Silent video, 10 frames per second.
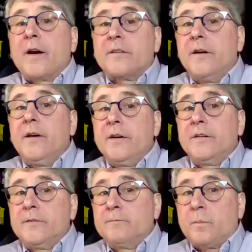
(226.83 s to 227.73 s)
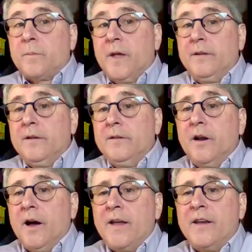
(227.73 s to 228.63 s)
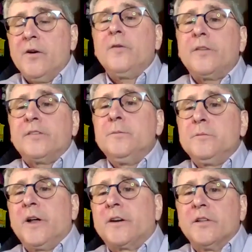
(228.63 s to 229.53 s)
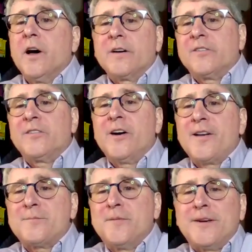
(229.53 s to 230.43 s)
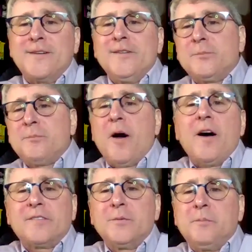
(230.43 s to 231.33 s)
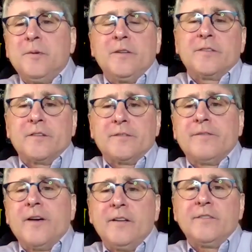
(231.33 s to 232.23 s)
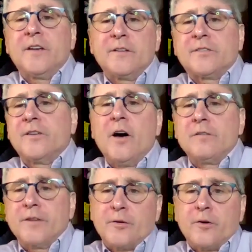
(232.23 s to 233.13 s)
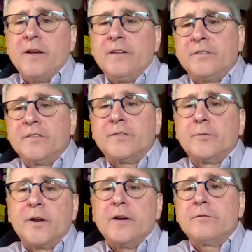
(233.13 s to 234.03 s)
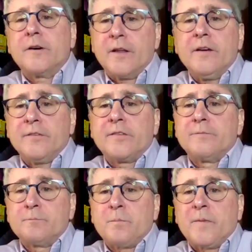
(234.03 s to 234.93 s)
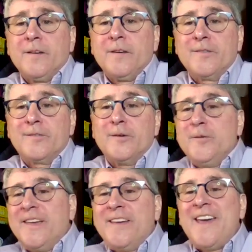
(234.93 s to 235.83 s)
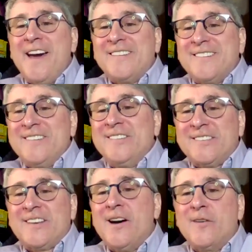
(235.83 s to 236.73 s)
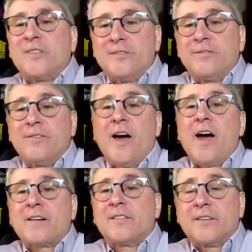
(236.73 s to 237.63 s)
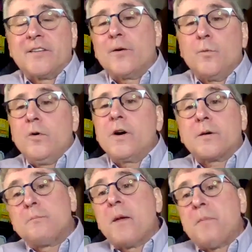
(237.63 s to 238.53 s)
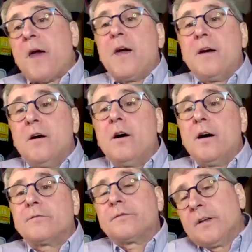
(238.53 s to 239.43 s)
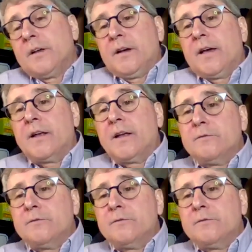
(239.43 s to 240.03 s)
And you know, I know it seems like a long shot, but it is possible the Fed is going to solve the crisis, whatever it is. So we can't discount the fact that their work may pay off and